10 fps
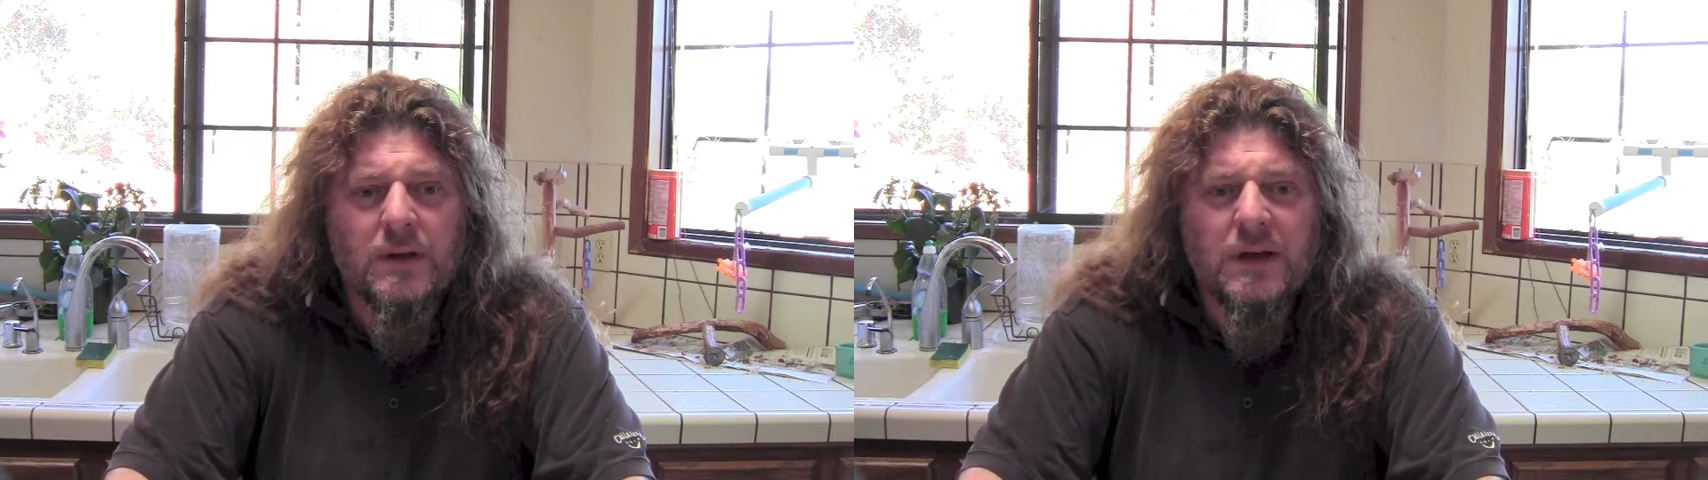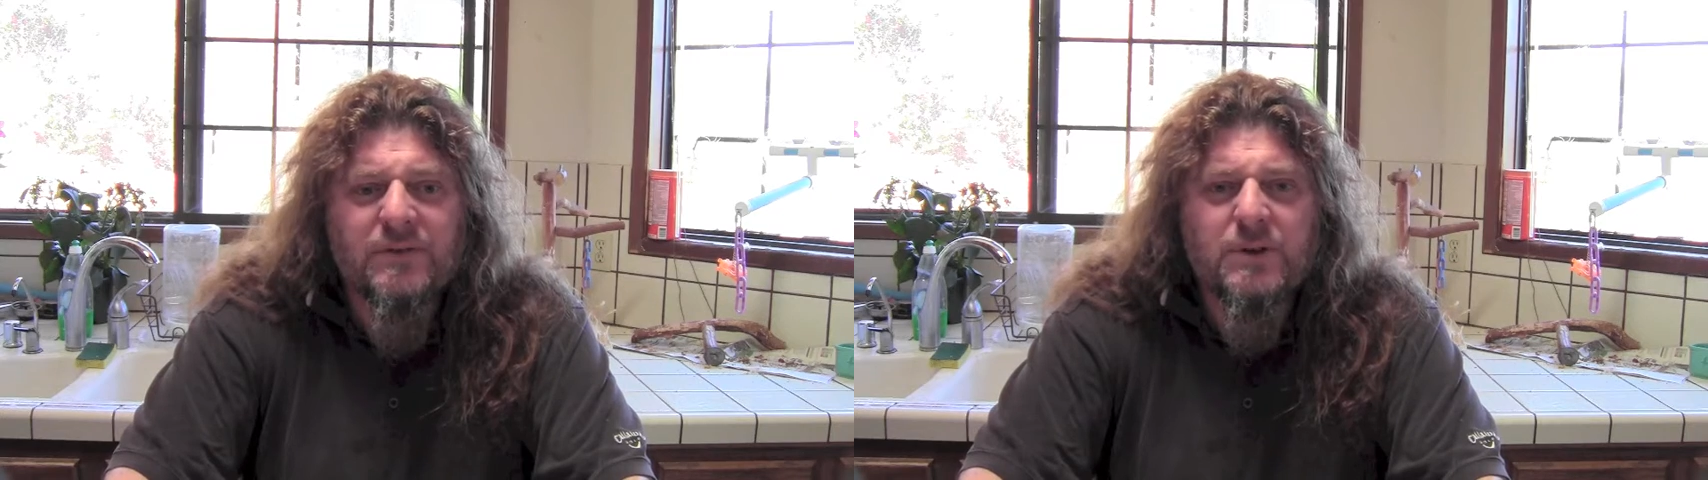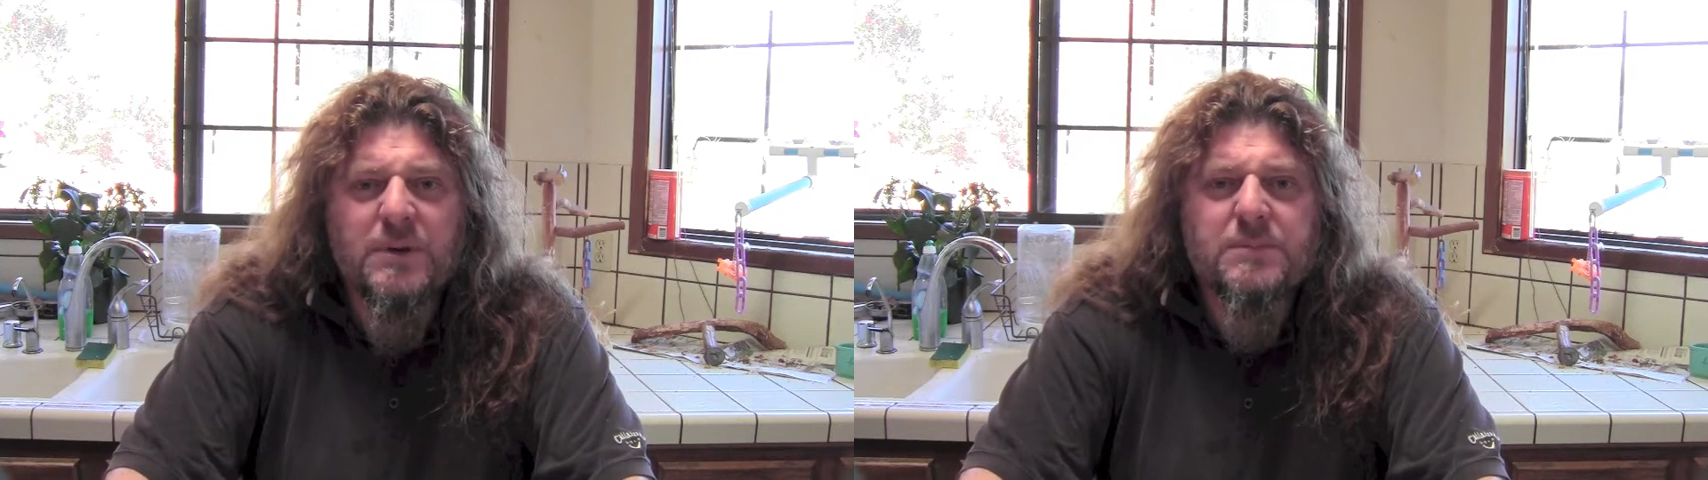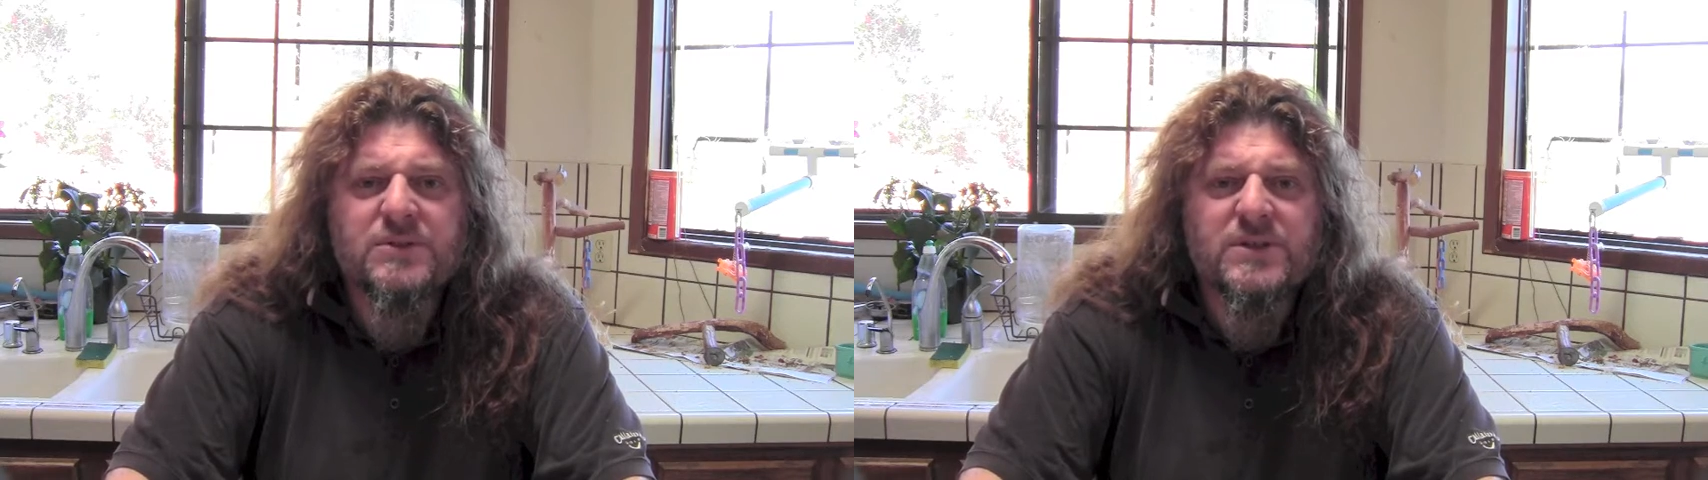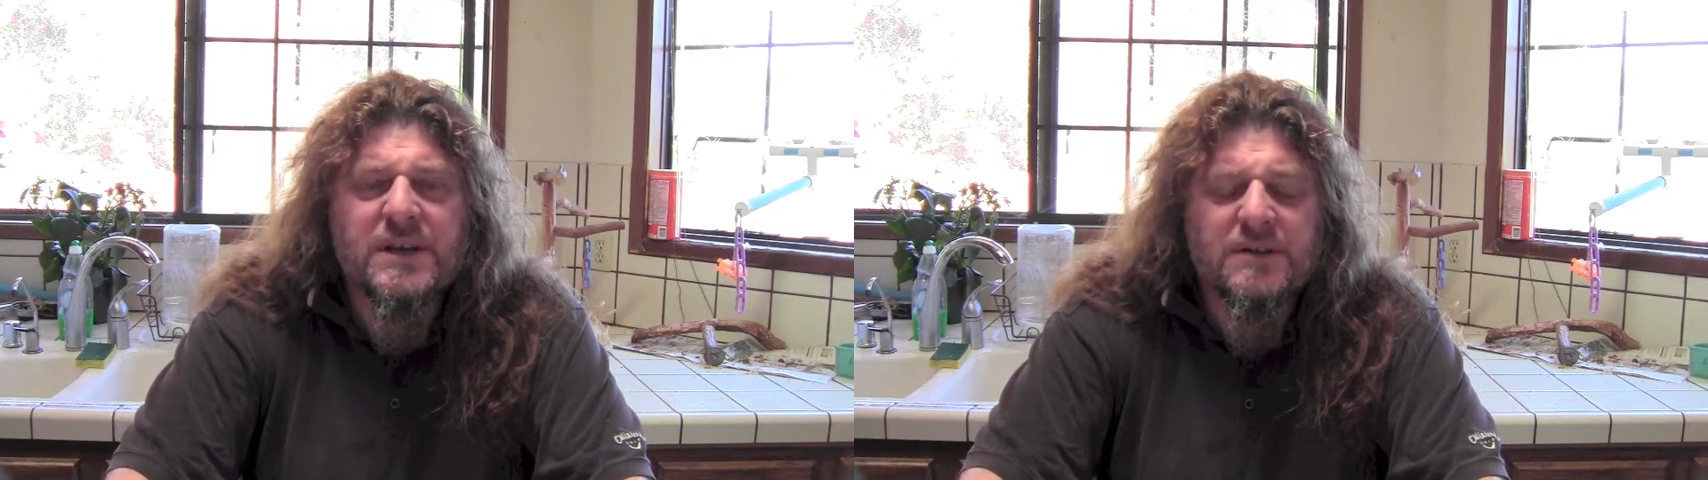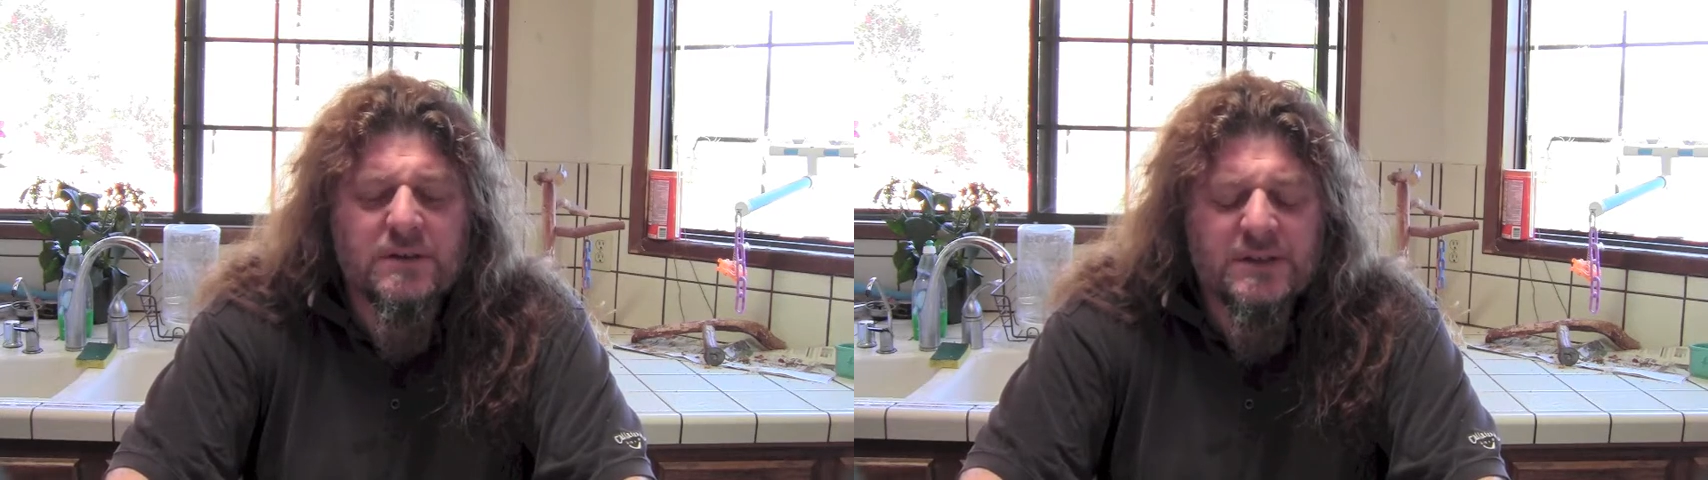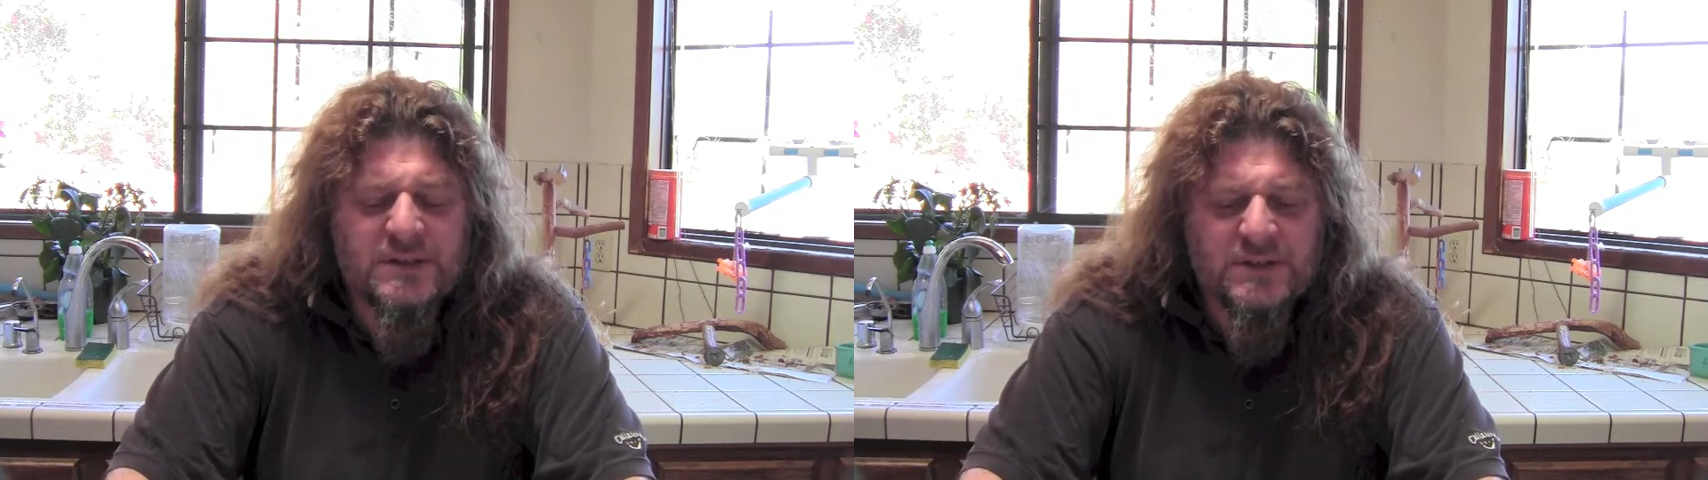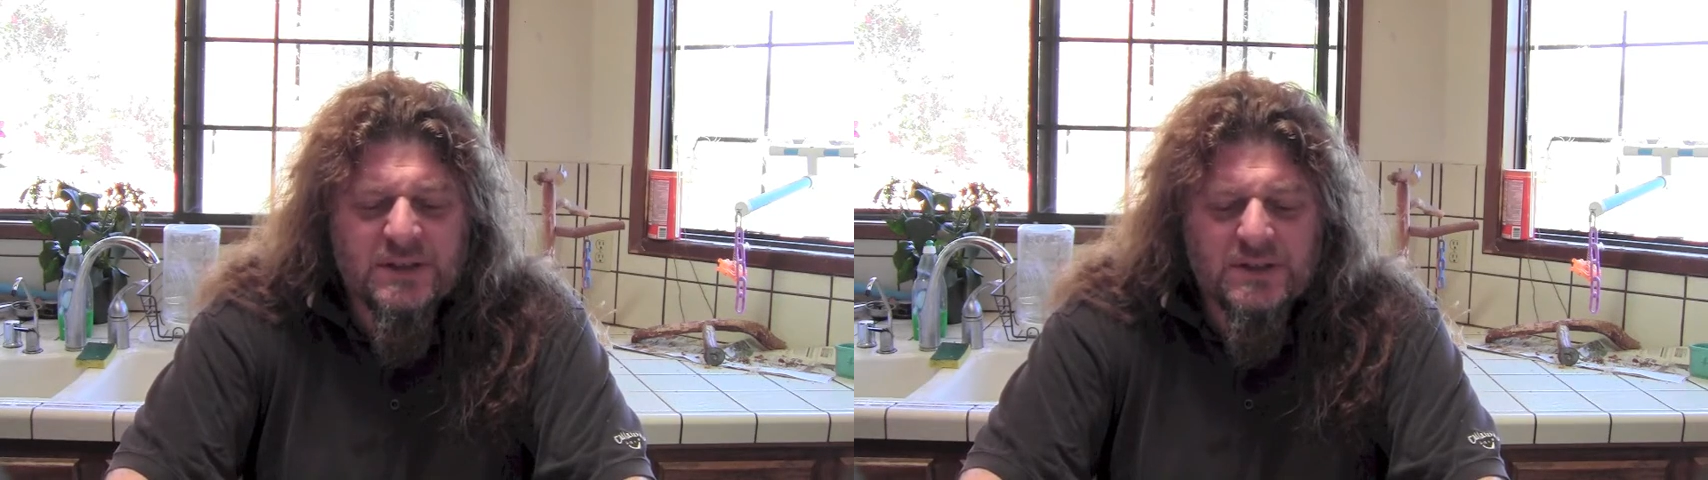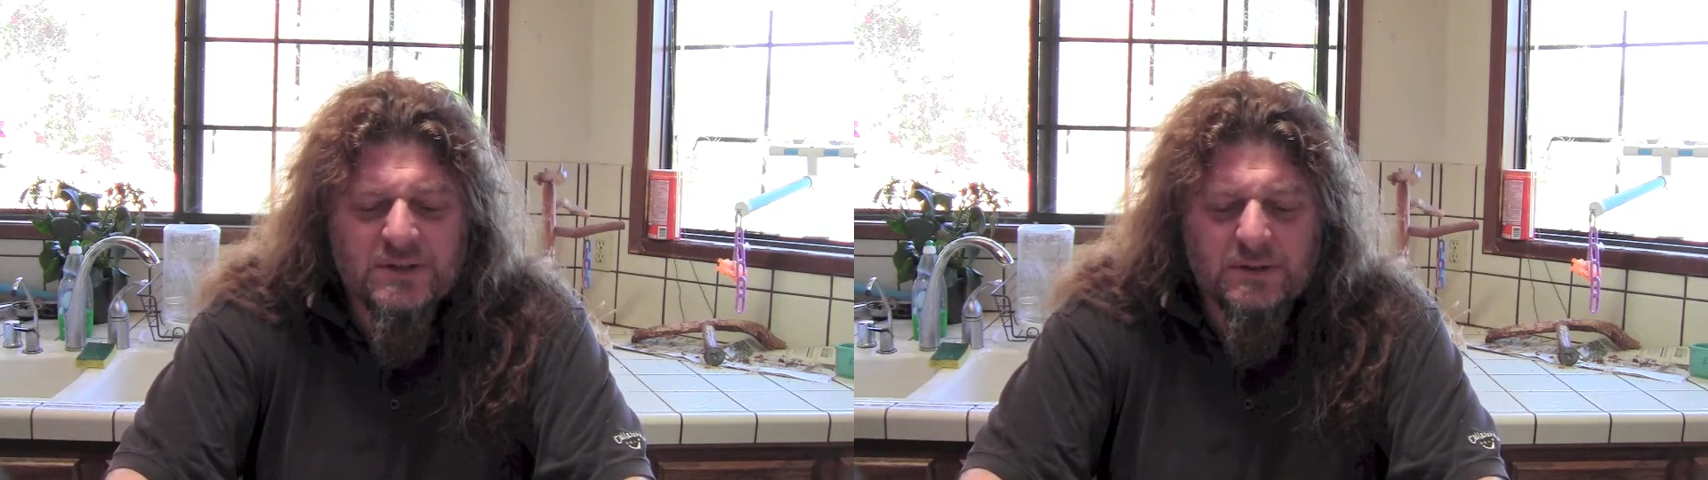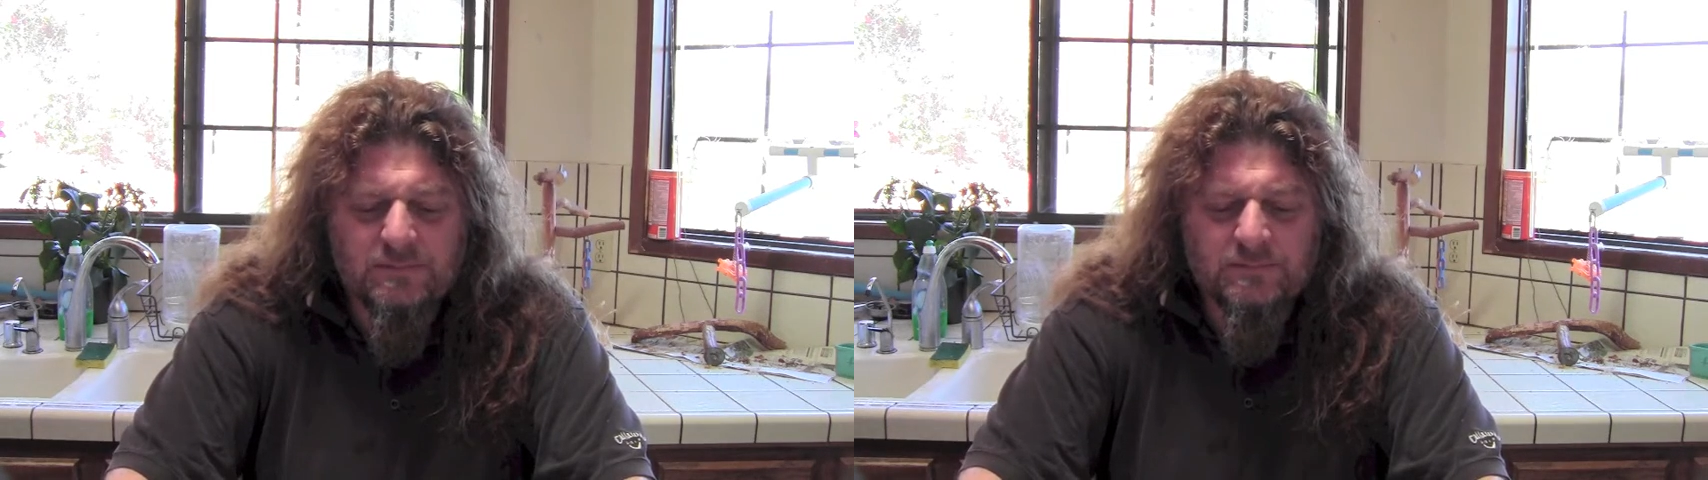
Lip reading: I've heard people say that these taste